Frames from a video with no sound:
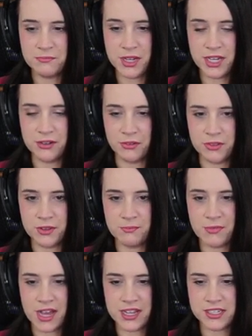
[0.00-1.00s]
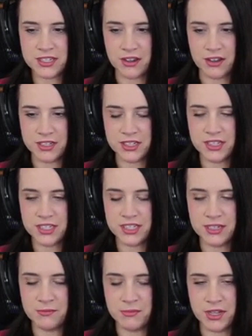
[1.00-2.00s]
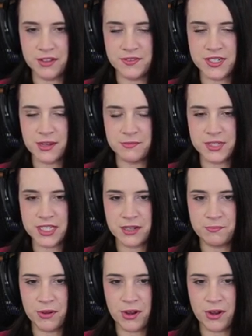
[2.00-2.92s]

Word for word: Mino, the mascot, the symbol of Temsik